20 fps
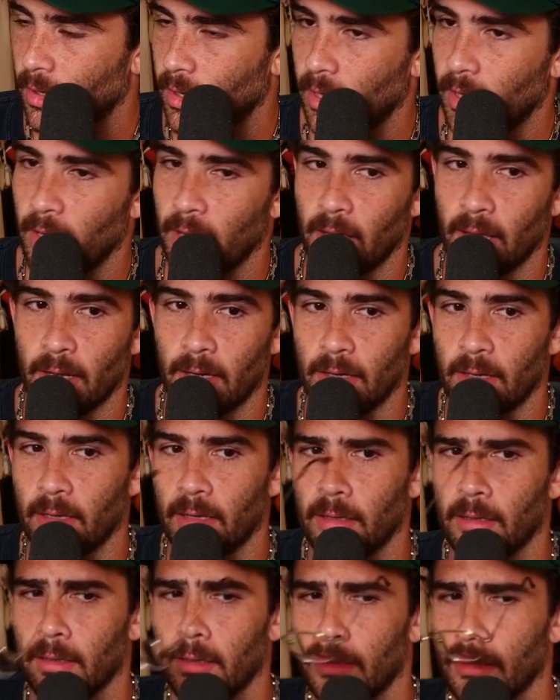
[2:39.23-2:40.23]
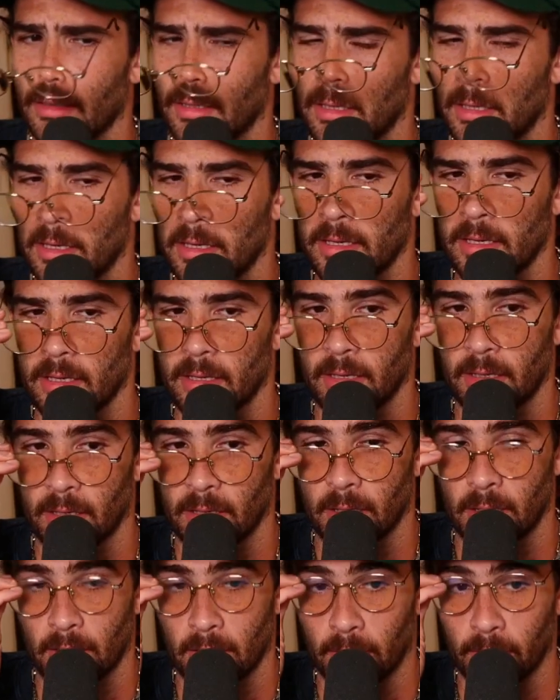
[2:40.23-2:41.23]
And he
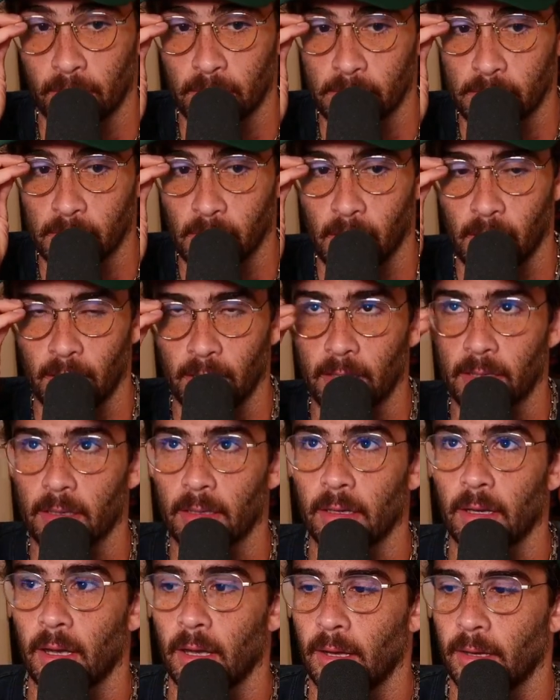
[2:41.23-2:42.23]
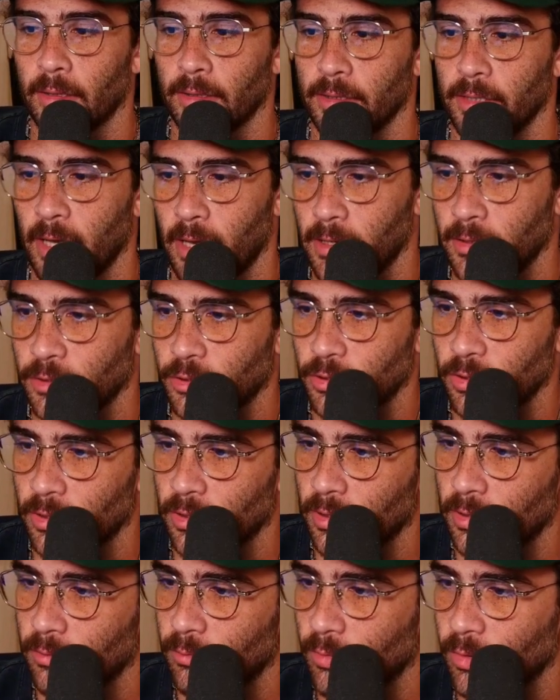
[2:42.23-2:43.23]
was like, yeah,
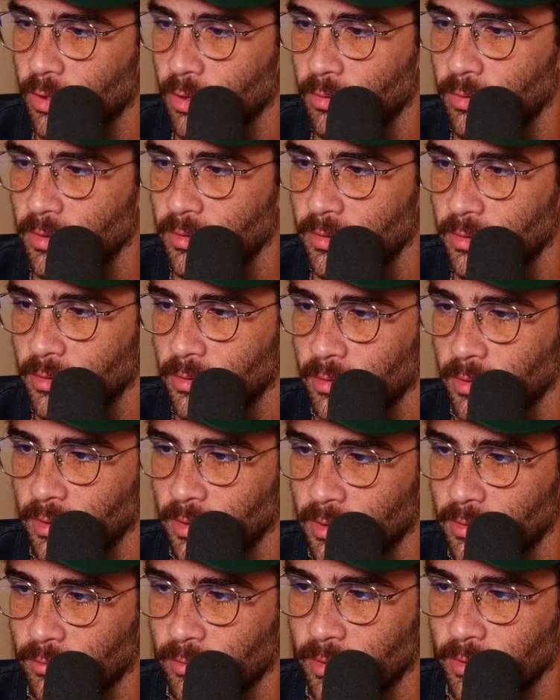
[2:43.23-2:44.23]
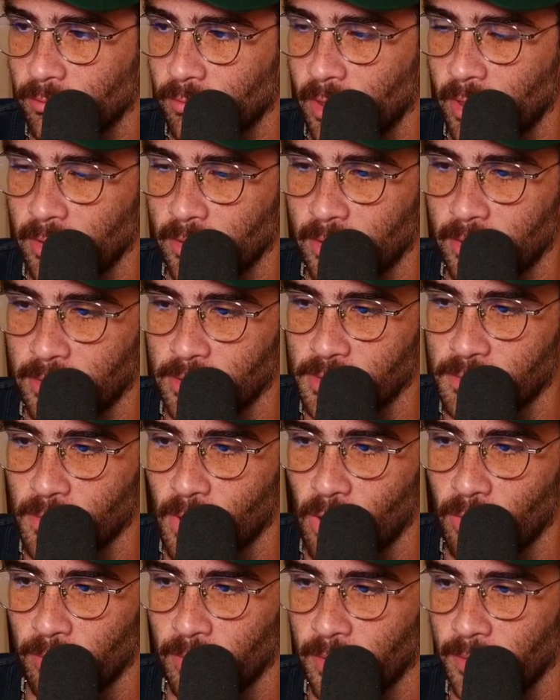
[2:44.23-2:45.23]
sure, we're going to dinner literally right at this
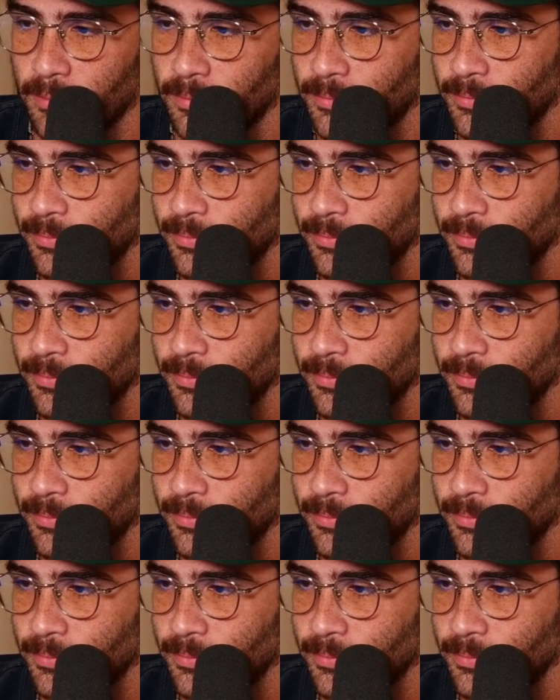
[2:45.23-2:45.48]
moment.